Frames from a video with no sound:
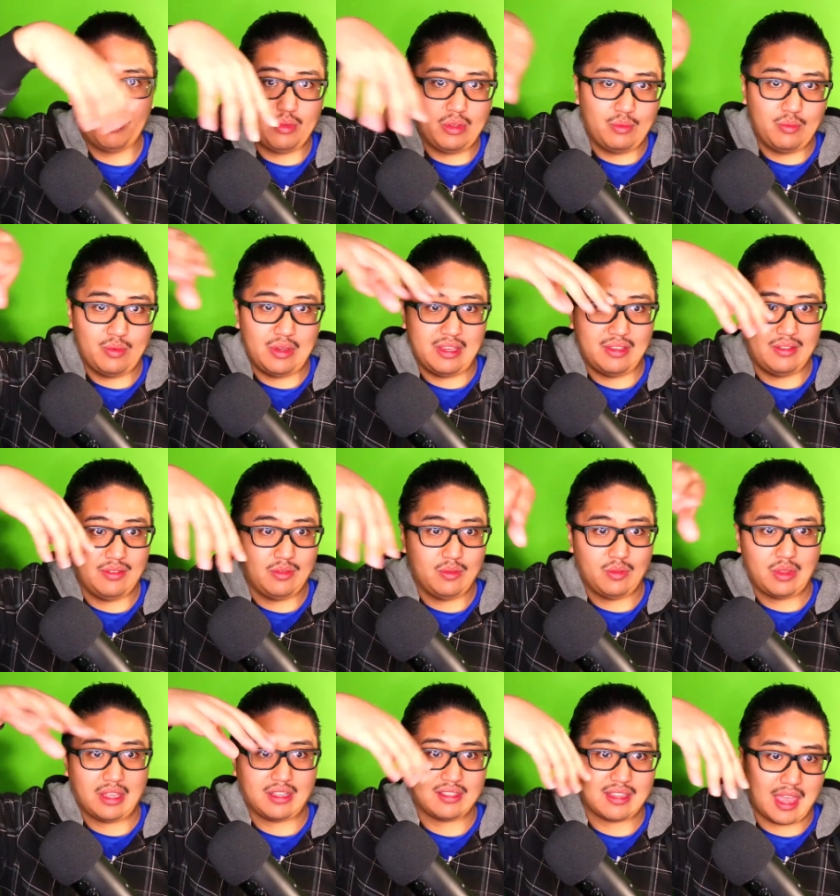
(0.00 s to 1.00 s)
we
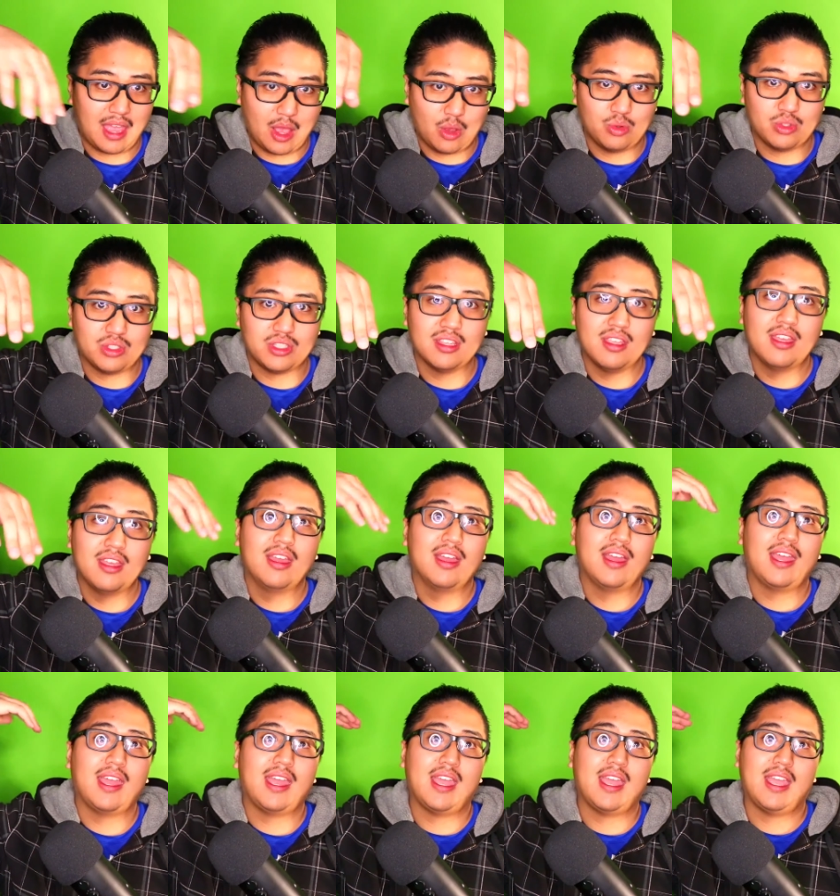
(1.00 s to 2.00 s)
like to house
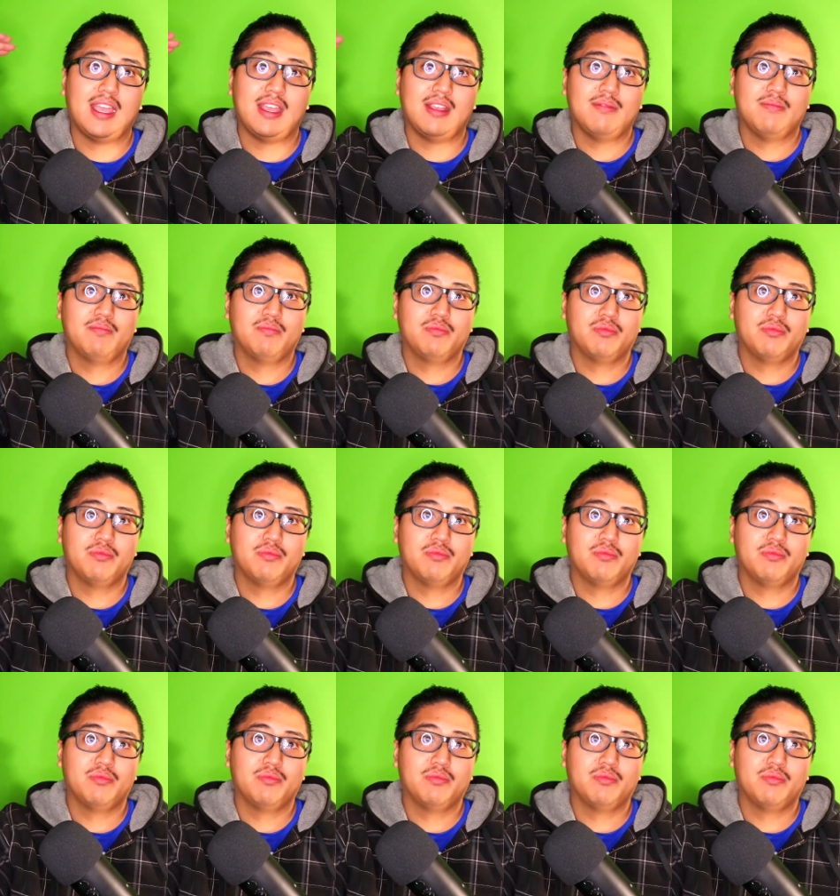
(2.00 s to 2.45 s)
a